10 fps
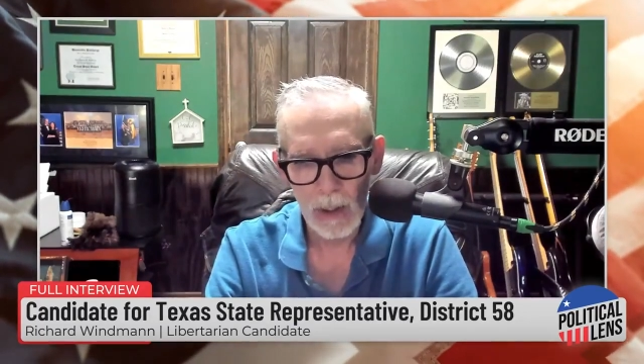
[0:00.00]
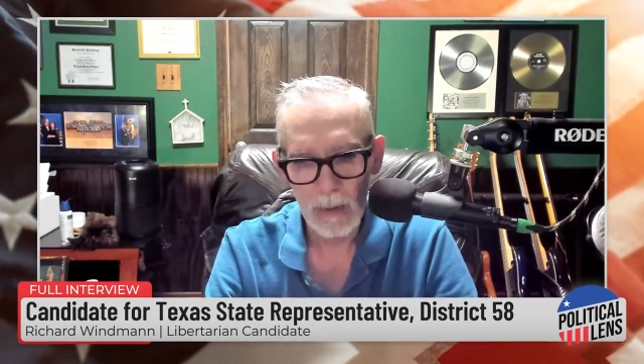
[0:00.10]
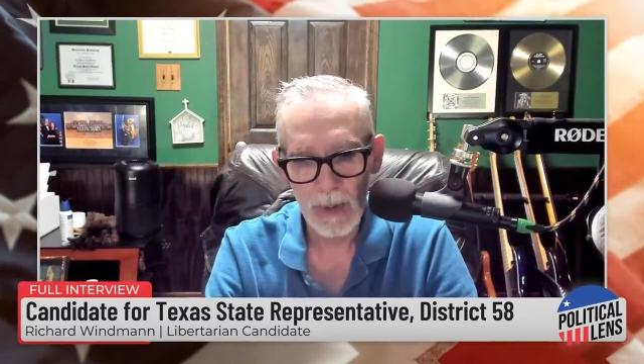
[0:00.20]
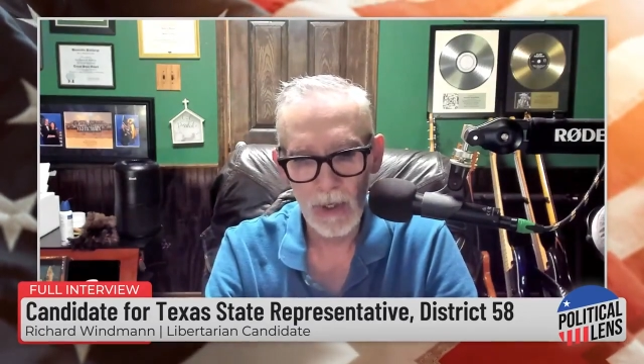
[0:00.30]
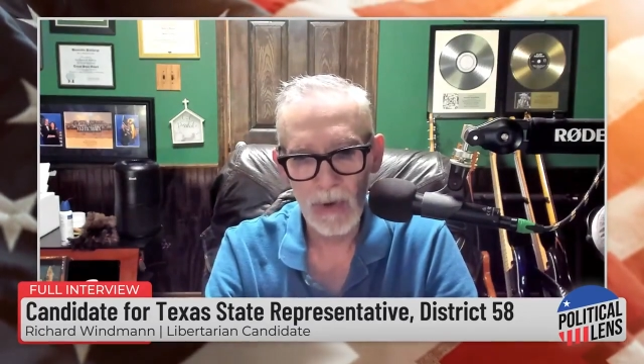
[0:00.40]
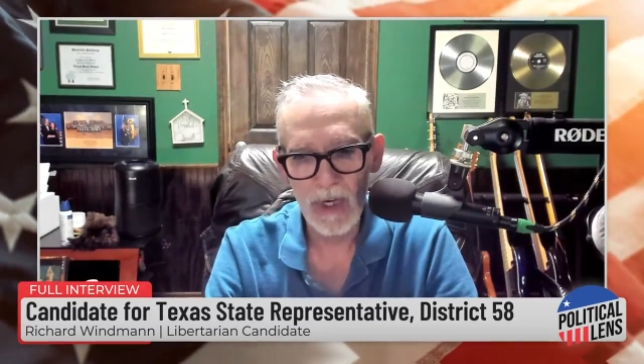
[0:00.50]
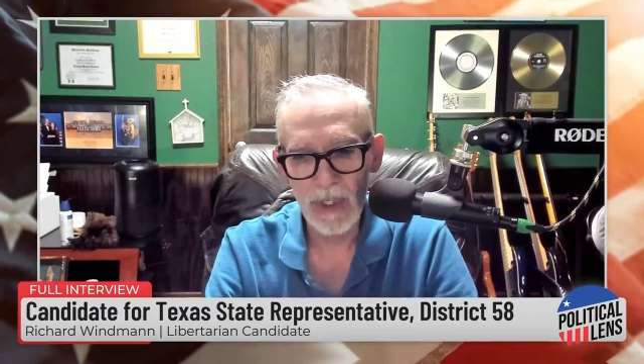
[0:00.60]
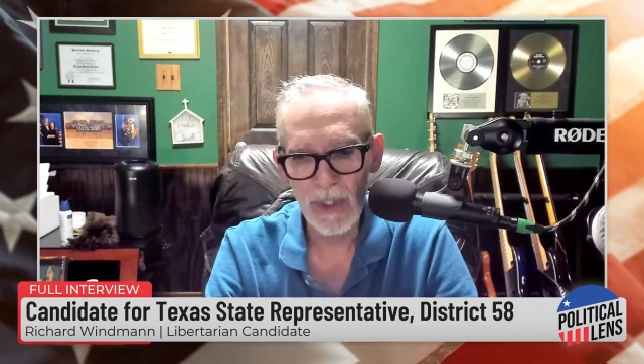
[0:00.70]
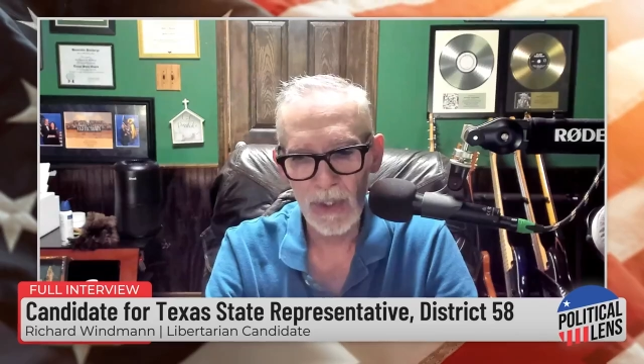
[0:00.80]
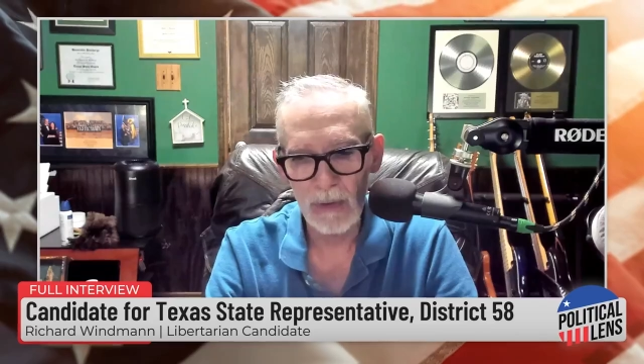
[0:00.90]

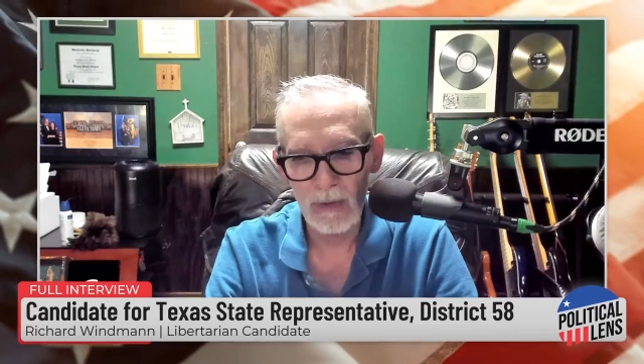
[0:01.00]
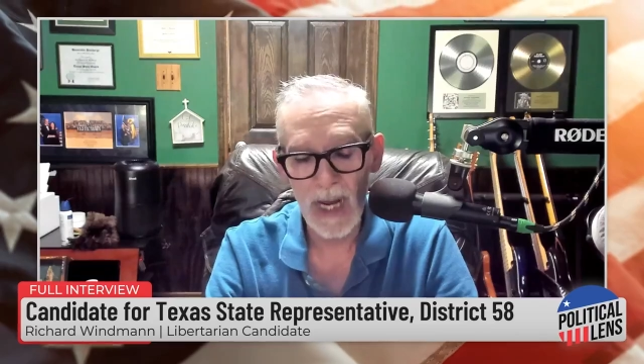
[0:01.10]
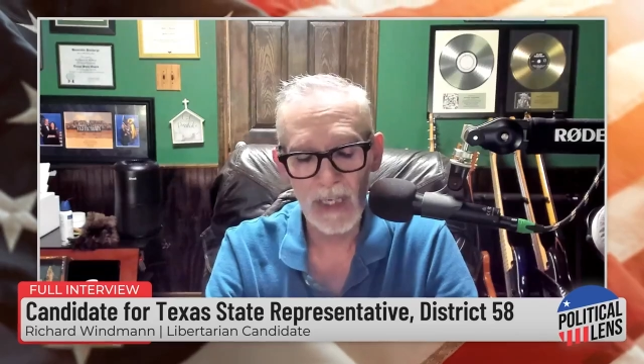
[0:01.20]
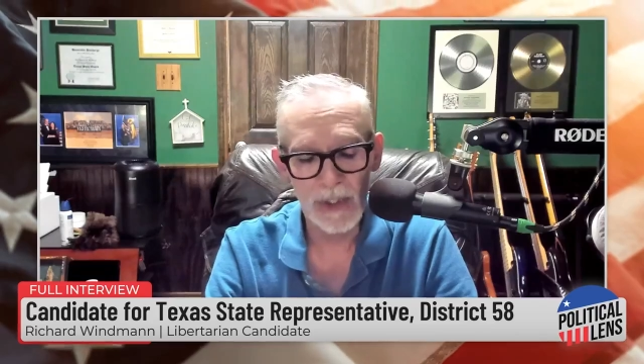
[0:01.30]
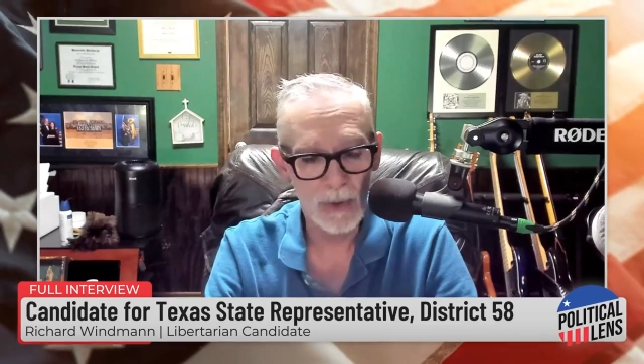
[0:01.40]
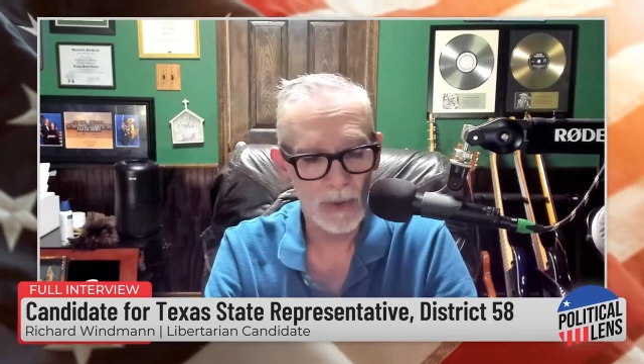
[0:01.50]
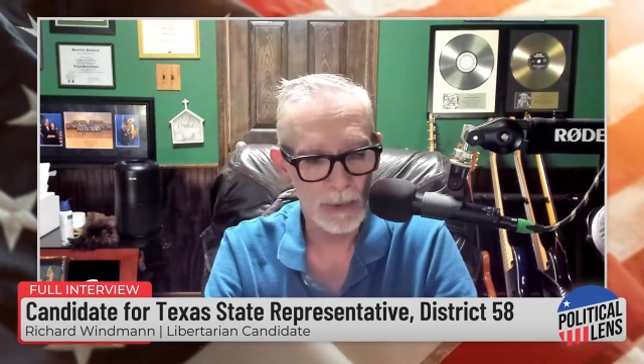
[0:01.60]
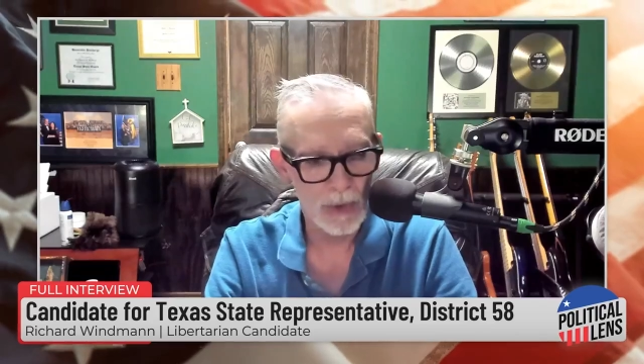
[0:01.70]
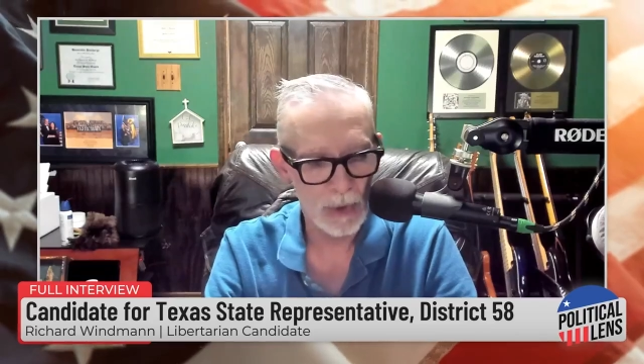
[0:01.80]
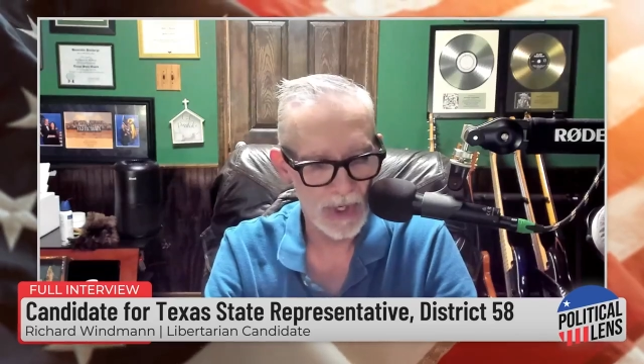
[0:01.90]
national
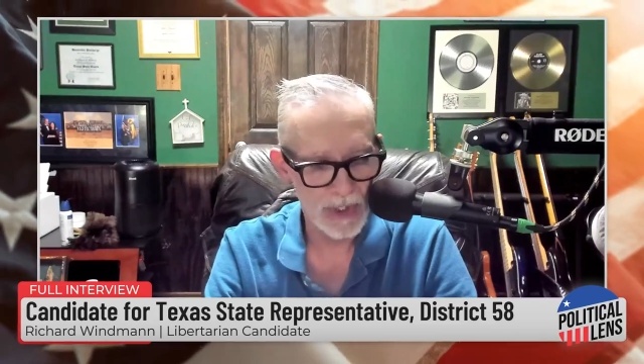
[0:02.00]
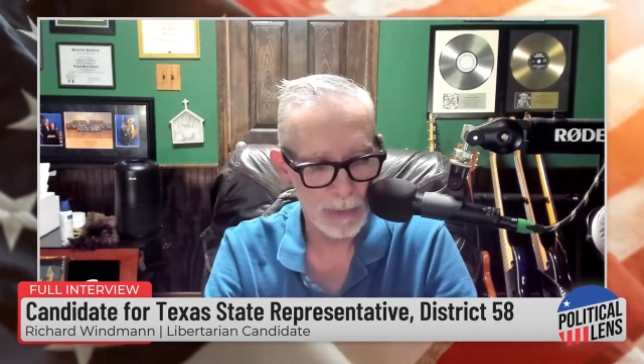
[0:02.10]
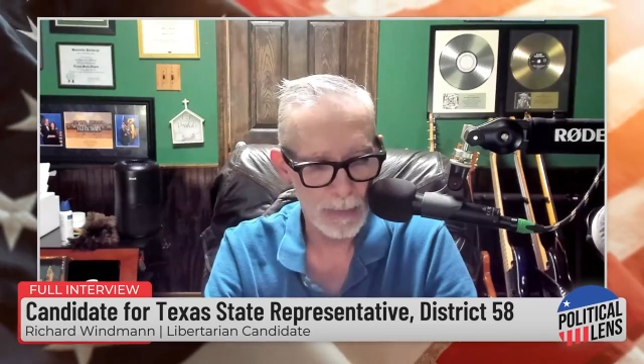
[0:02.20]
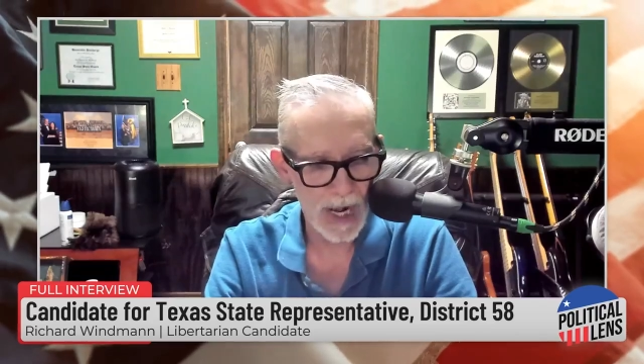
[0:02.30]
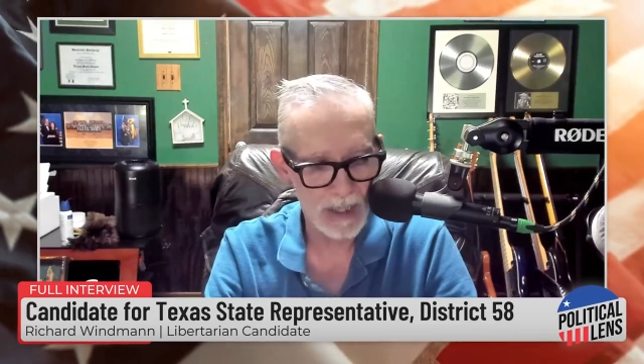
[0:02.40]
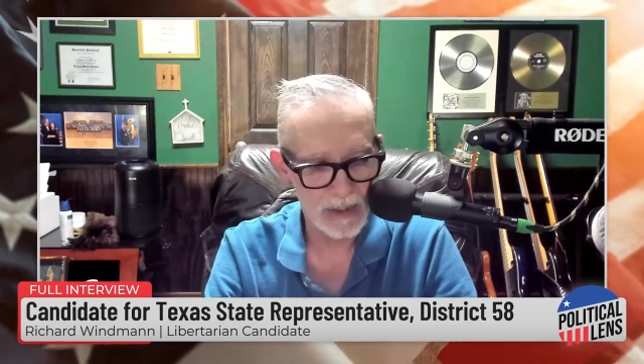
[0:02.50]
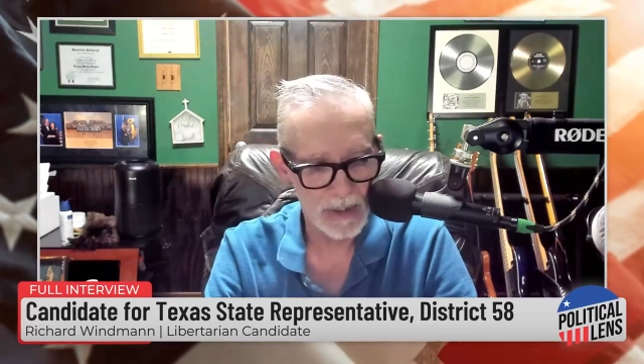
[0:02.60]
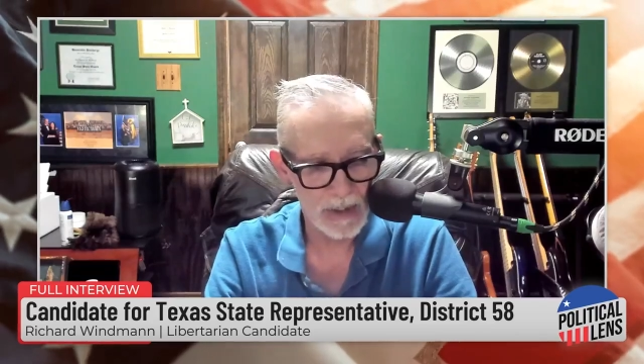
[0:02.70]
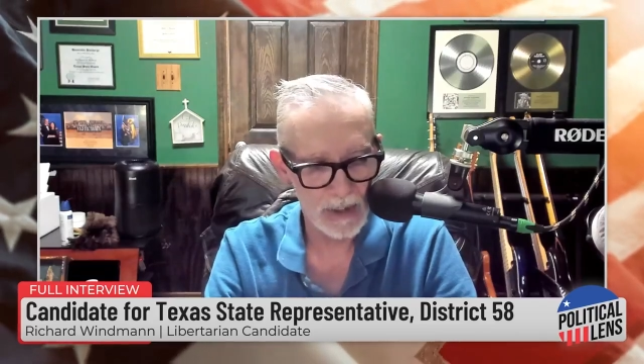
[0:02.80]
immigration policy,